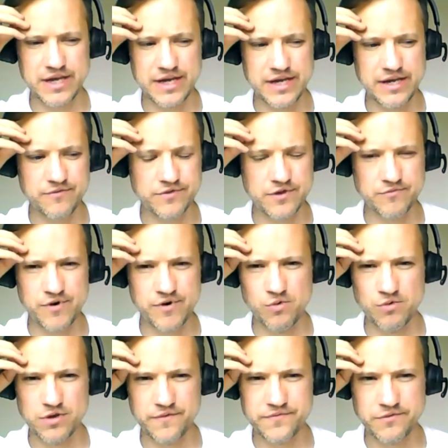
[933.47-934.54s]
the
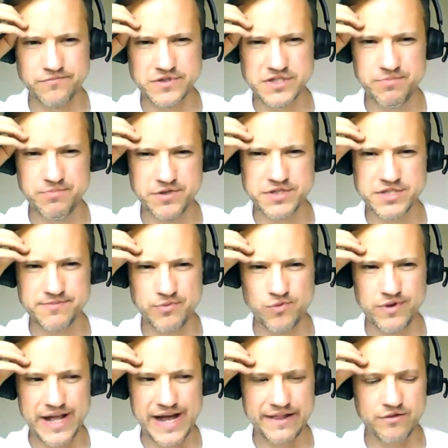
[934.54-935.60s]
role of the
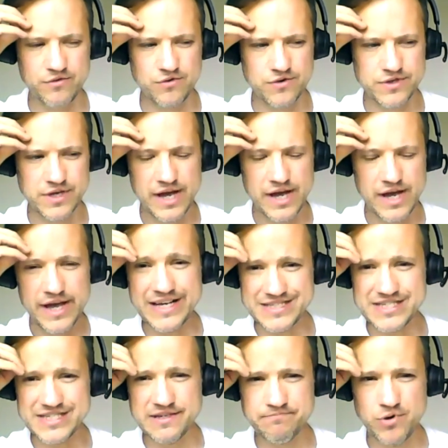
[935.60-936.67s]
responsible landlord
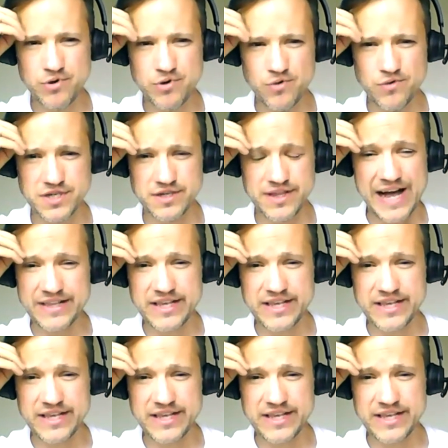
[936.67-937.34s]
is important,